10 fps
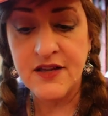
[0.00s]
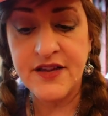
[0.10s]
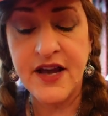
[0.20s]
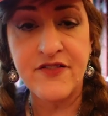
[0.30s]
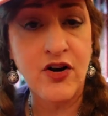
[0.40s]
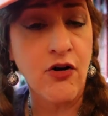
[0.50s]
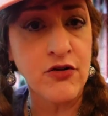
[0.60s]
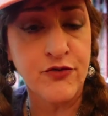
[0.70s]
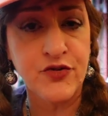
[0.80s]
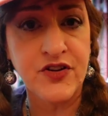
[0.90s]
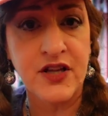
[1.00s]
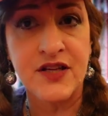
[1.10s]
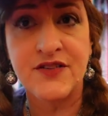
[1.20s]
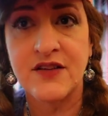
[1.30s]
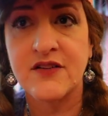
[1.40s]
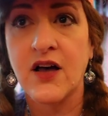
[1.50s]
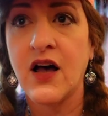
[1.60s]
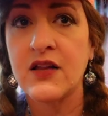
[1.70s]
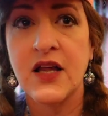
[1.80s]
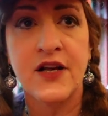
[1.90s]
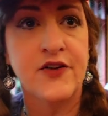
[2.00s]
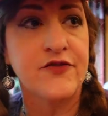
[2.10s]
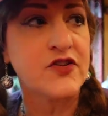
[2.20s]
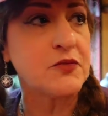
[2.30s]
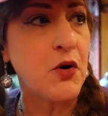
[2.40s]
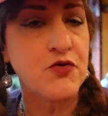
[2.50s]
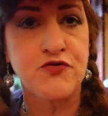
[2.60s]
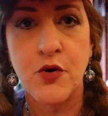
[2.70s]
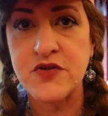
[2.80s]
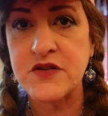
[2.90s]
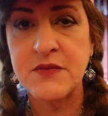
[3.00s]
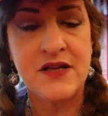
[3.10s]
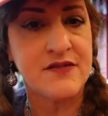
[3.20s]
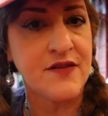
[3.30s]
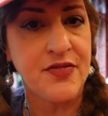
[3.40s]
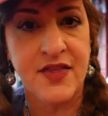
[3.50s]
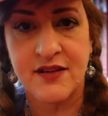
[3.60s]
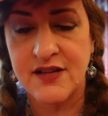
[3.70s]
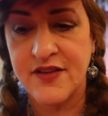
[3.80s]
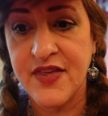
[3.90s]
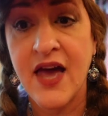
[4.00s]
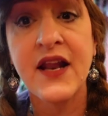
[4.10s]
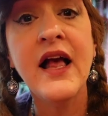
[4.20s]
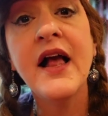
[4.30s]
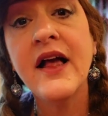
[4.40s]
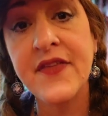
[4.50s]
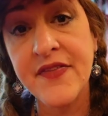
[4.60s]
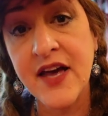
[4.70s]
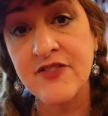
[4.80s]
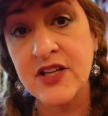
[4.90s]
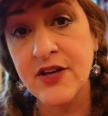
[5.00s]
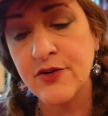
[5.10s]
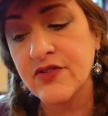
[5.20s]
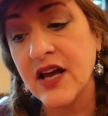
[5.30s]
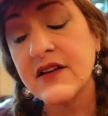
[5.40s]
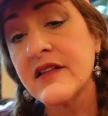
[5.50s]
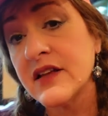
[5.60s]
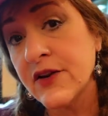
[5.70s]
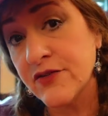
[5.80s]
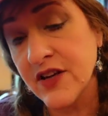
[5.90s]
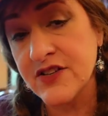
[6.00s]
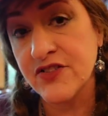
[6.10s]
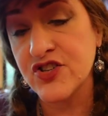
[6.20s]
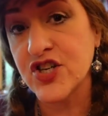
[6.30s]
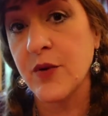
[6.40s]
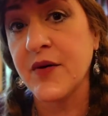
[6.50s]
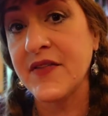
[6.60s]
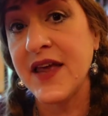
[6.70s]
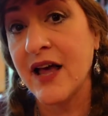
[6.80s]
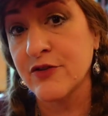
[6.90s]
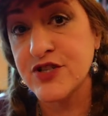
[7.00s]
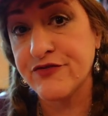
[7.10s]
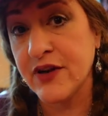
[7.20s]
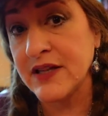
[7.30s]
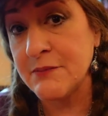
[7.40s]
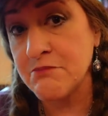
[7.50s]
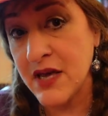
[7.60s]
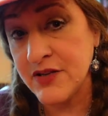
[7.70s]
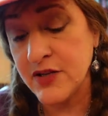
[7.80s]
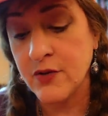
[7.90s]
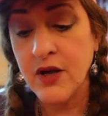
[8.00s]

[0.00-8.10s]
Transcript: They have a carnivore skillet that's a lot of smoked roast meats and things like that. And then they have a lighter side. Now, the lighter side doesn't show up on the allergy-friendly menu.